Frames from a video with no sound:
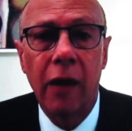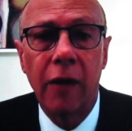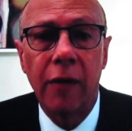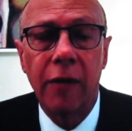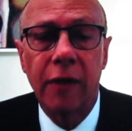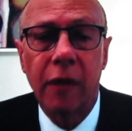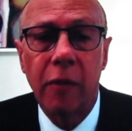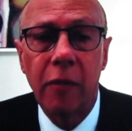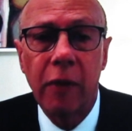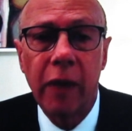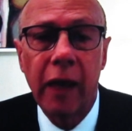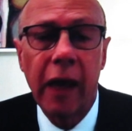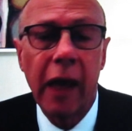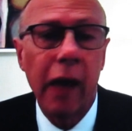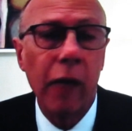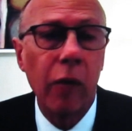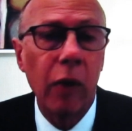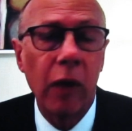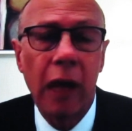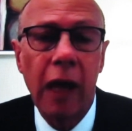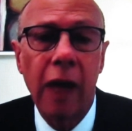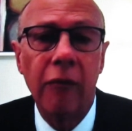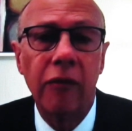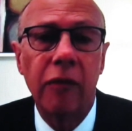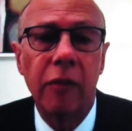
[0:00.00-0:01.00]
Some care
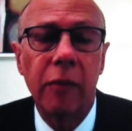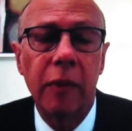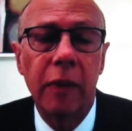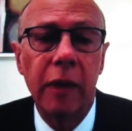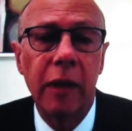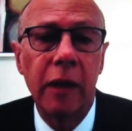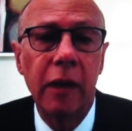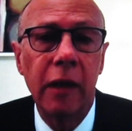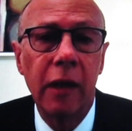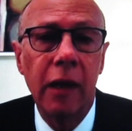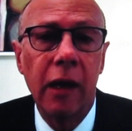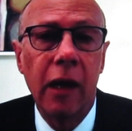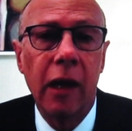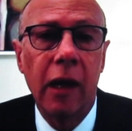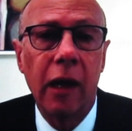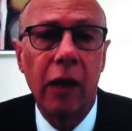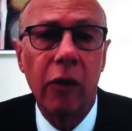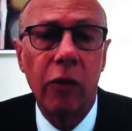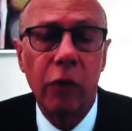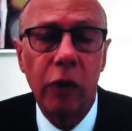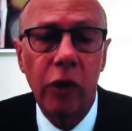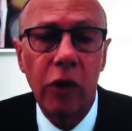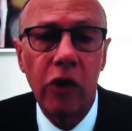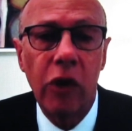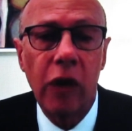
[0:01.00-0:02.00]
will have to be
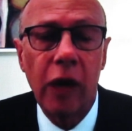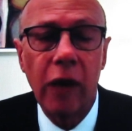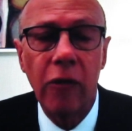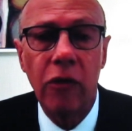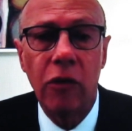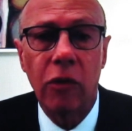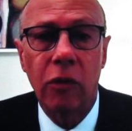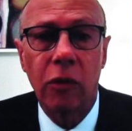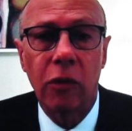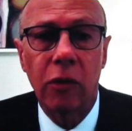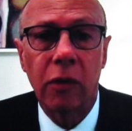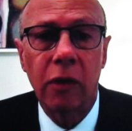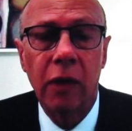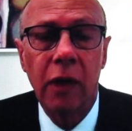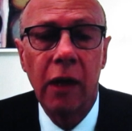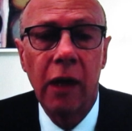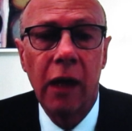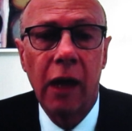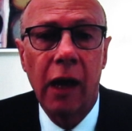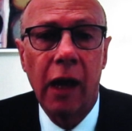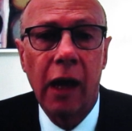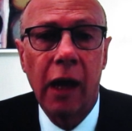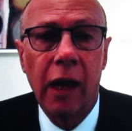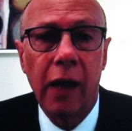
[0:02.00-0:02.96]
rescheduled.